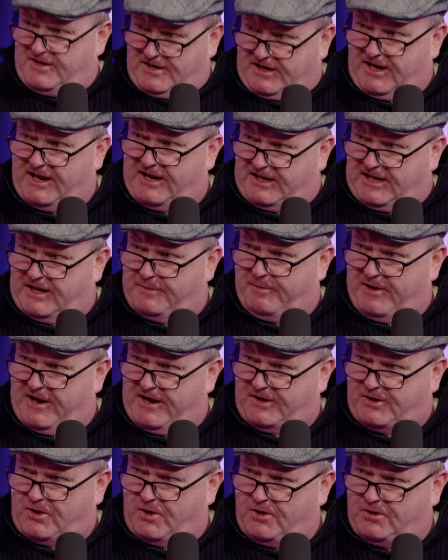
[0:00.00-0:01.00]
and you can't keep
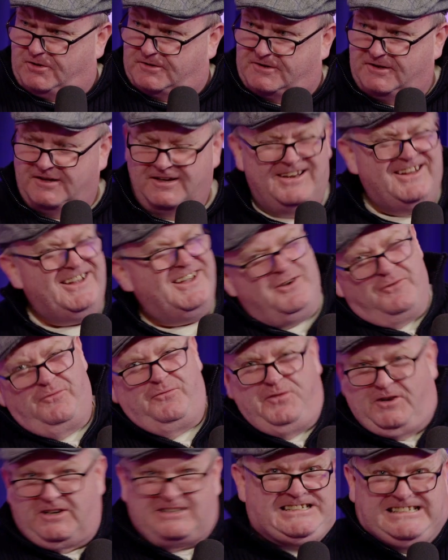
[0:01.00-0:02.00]
it cold?
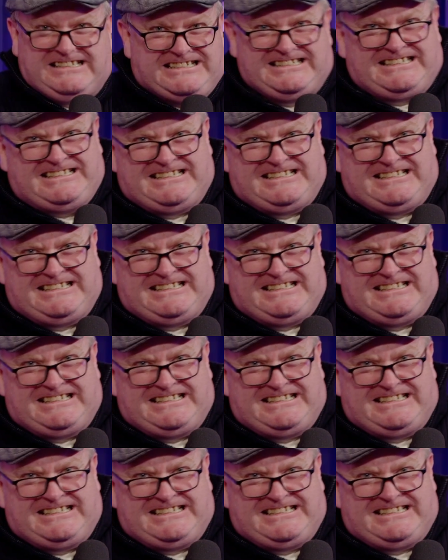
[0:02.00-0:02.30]
Fucking